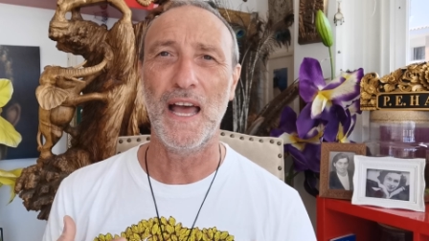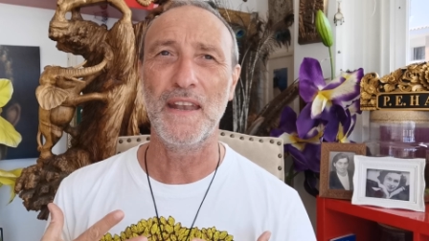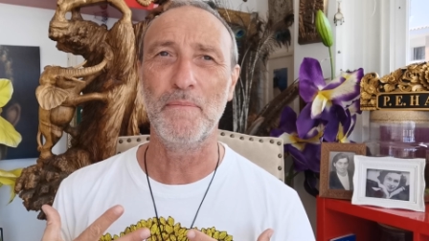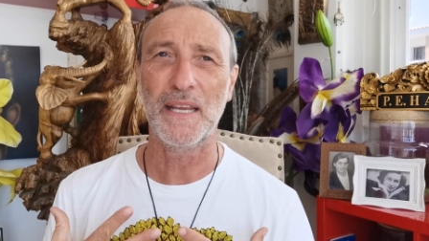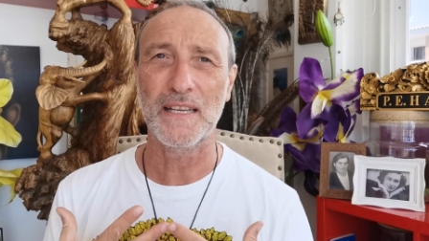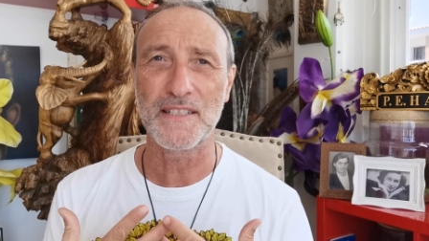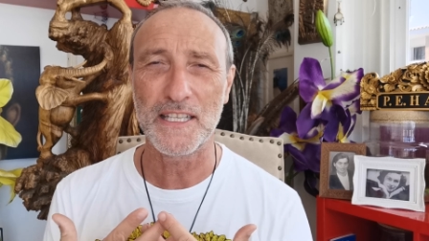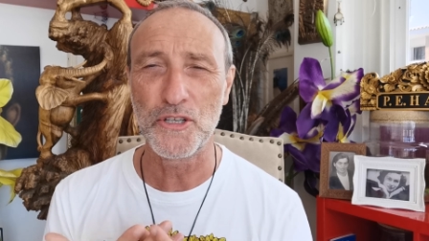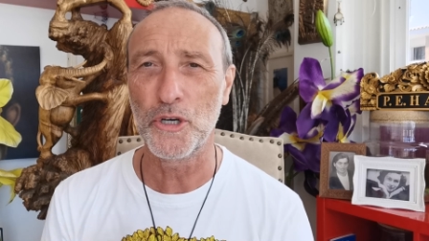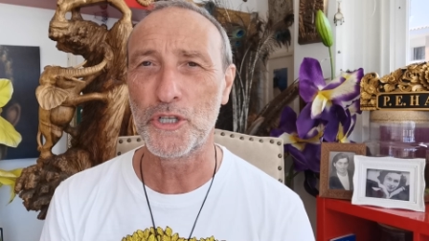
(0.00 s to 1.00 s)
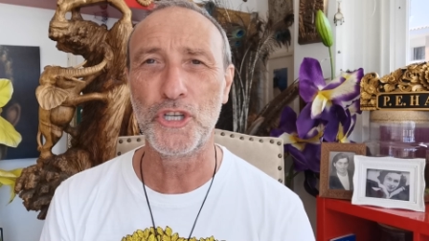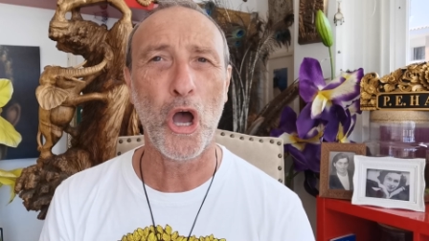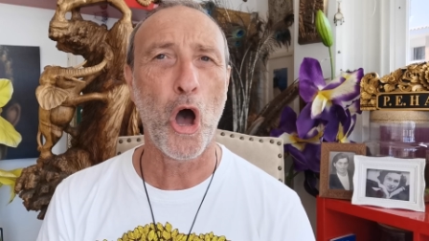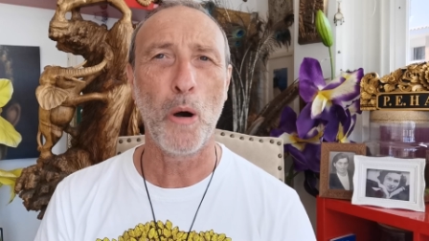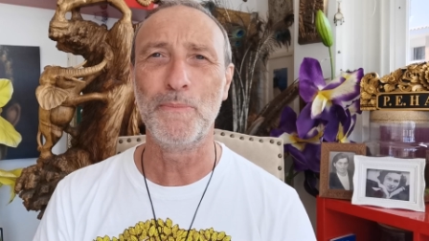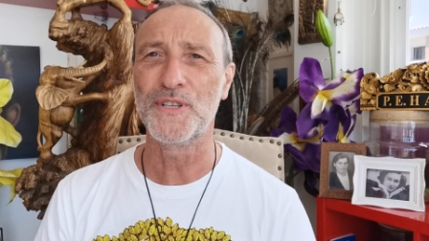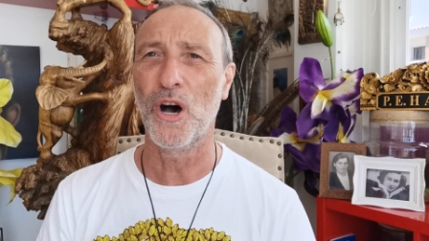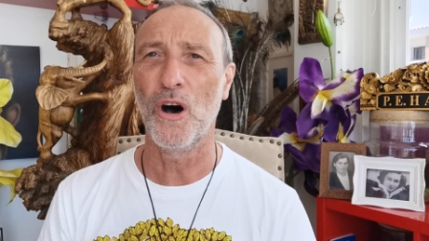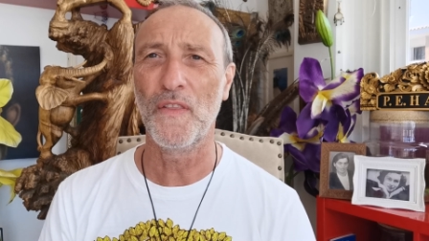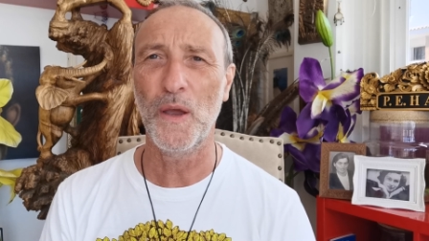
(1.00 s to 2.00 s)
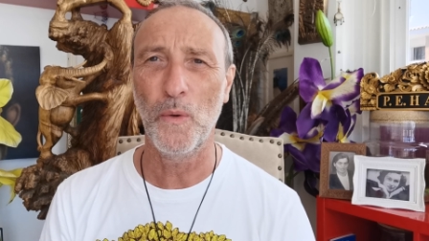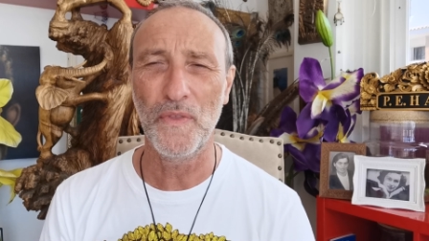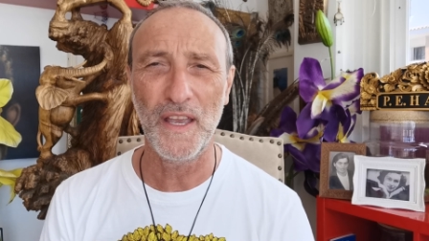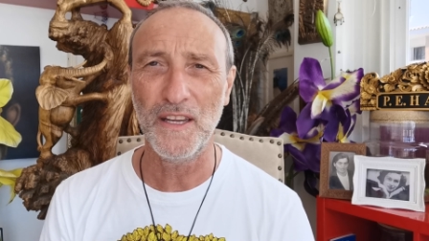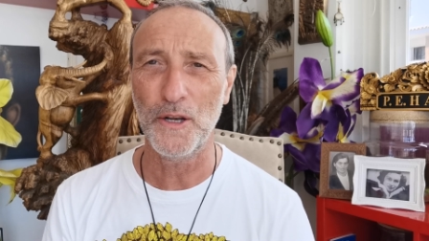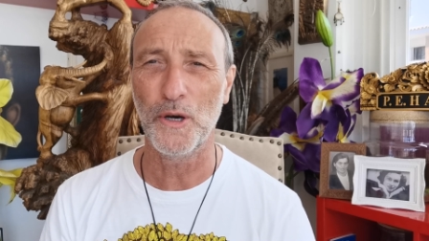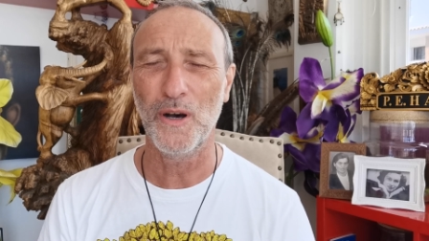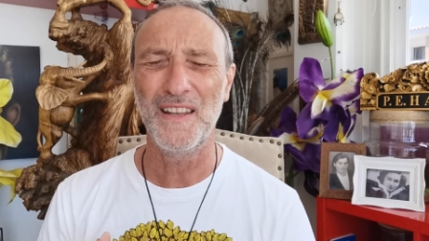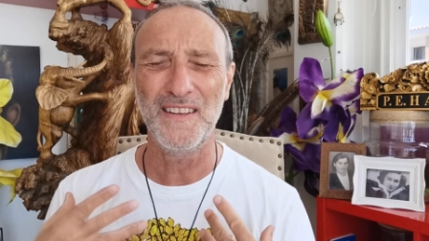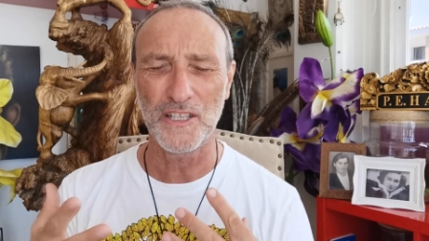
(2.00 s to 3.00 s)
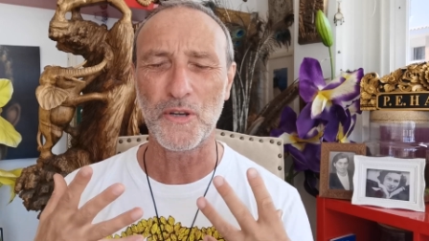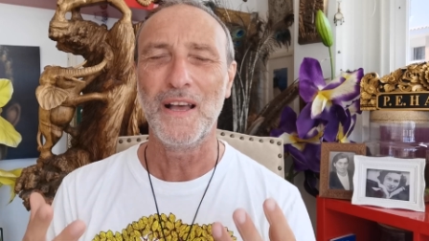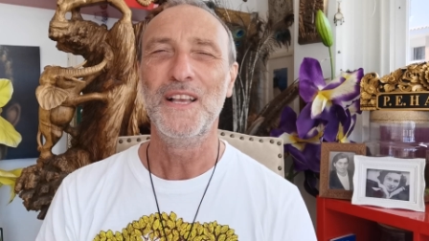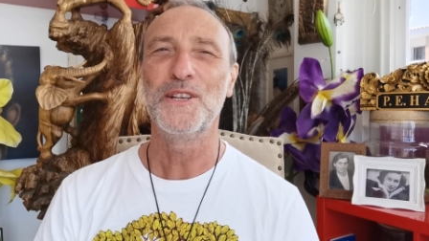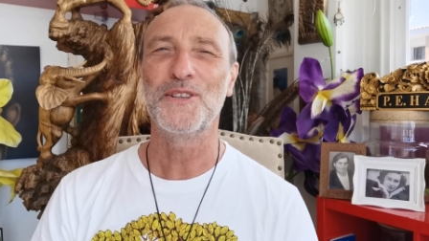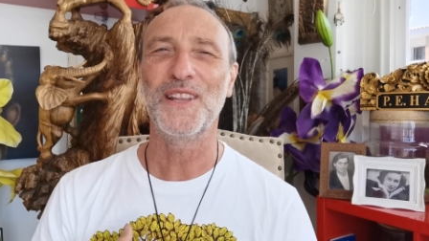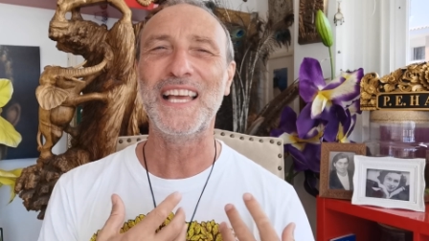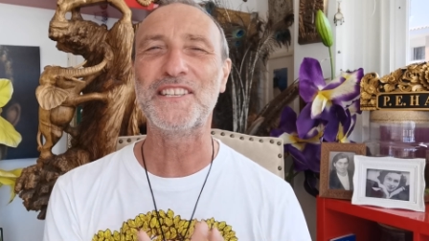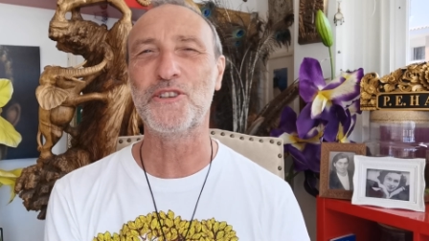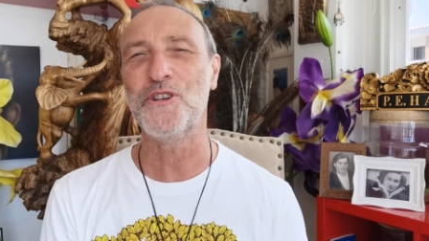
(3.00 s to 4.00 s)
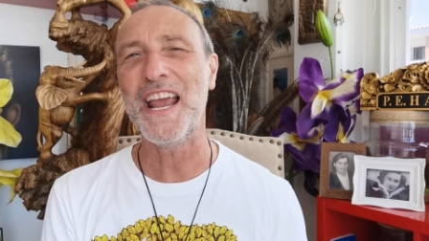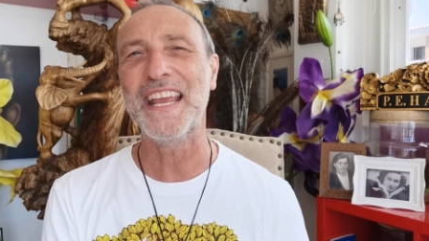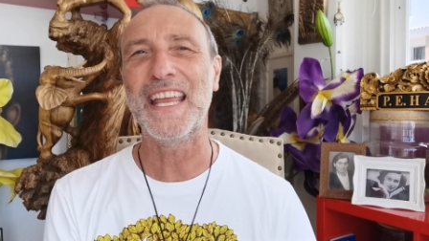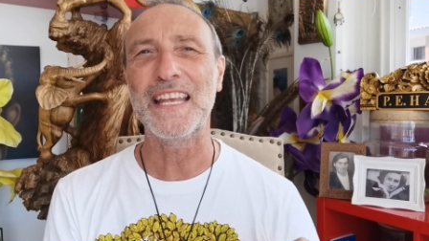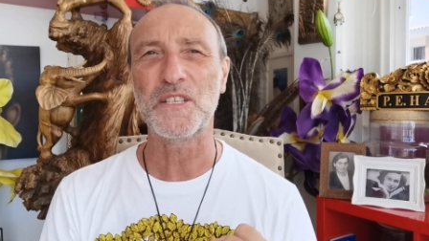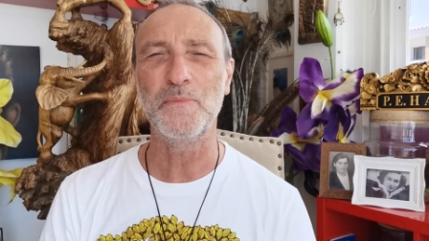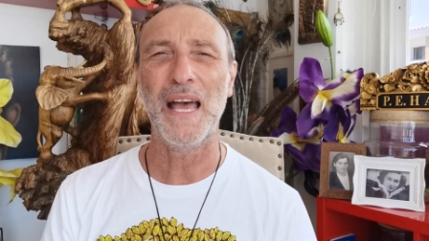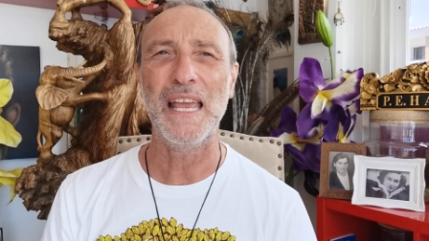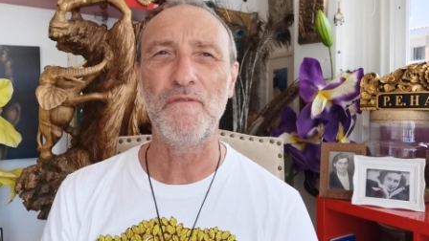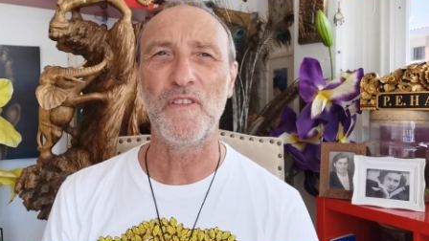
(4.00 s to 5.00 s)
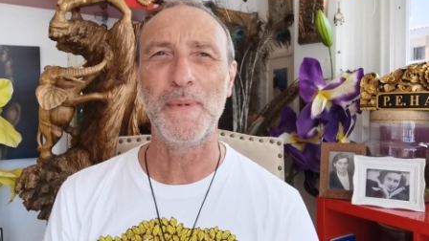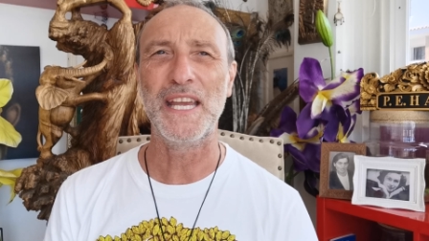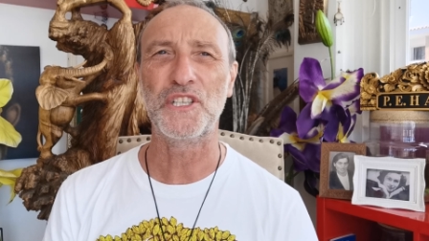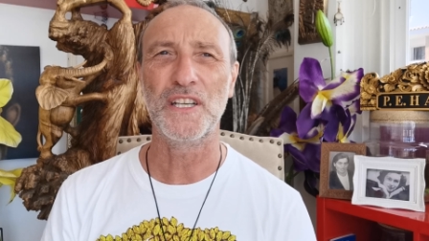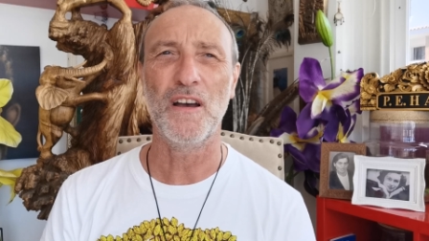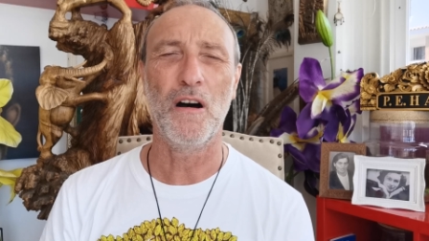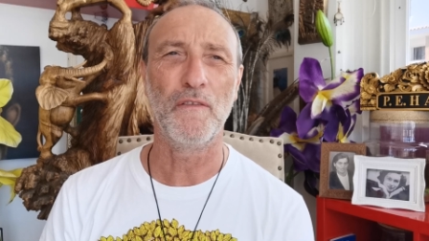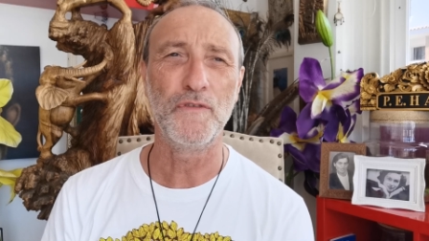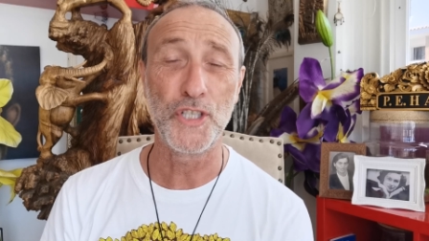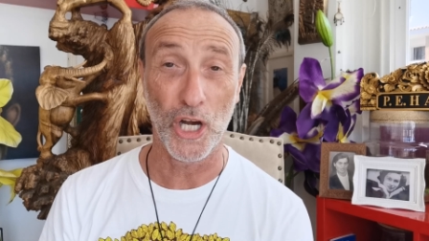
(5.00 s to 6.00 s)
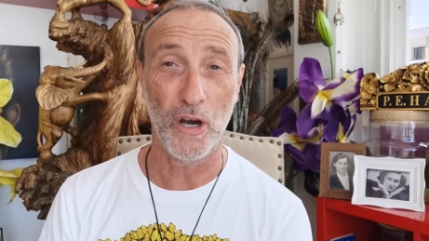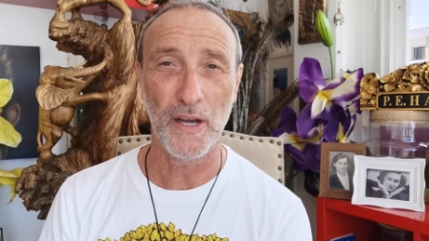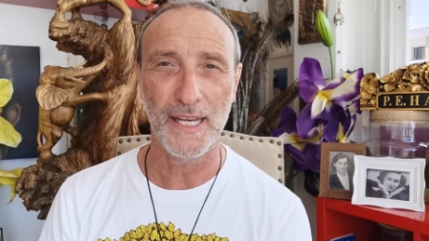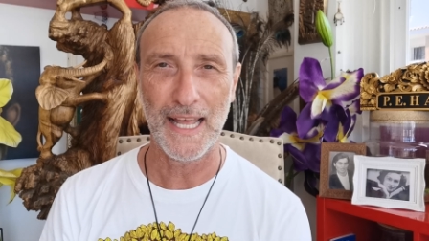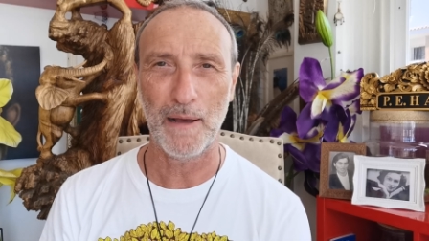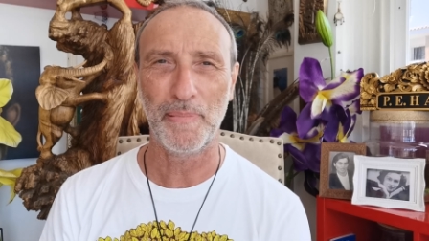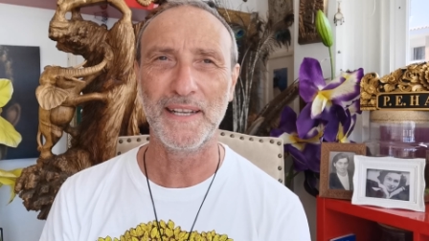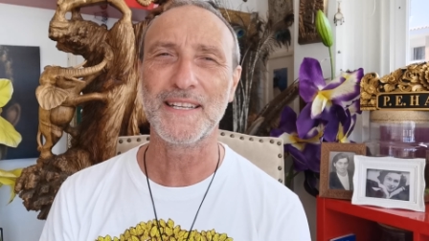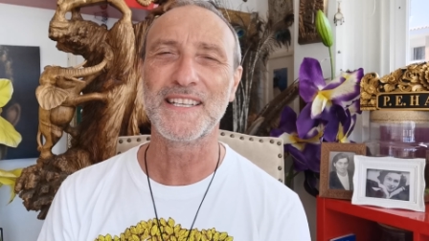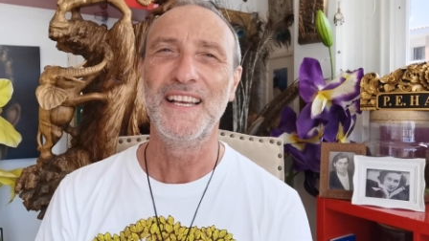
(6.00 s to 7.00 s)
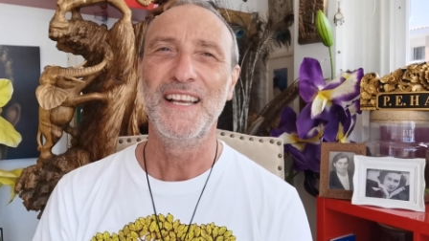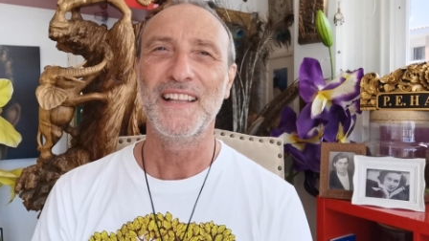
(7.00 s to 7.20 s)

and because there's no jobs, or they, they you know, and so so let's try and get some information of joy and happiness.